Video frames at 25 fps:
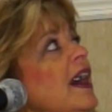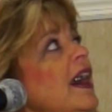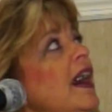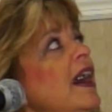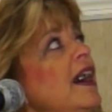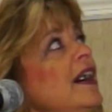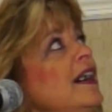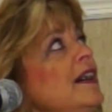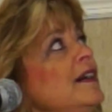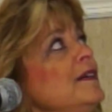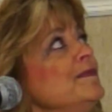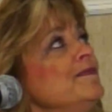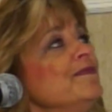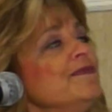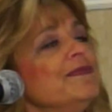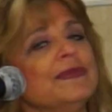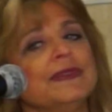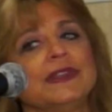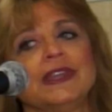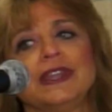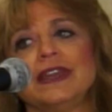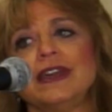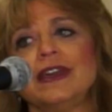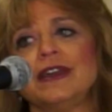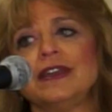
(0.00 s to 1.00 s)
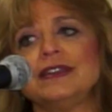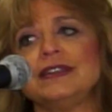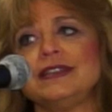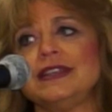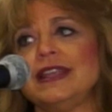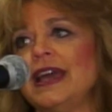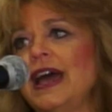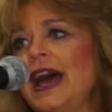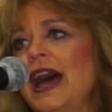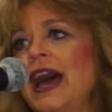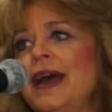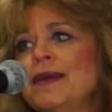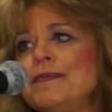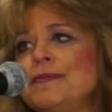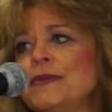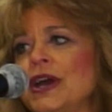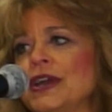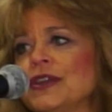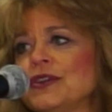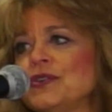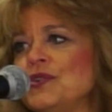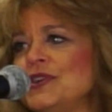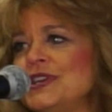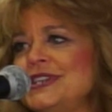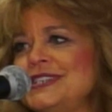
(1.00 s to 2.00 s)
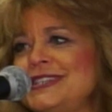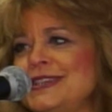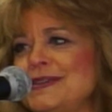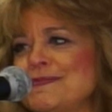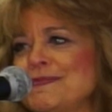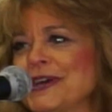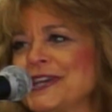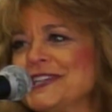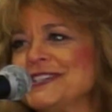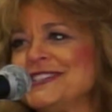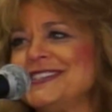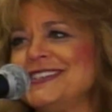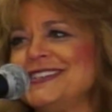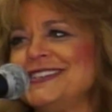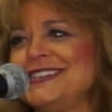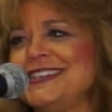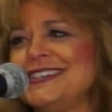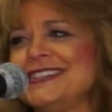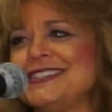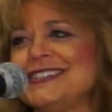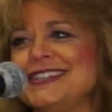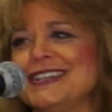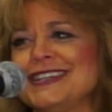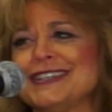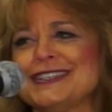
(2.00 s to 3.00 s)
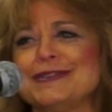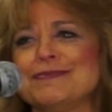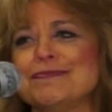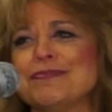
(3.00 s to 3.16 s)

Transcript: I'm not crazy about statistics,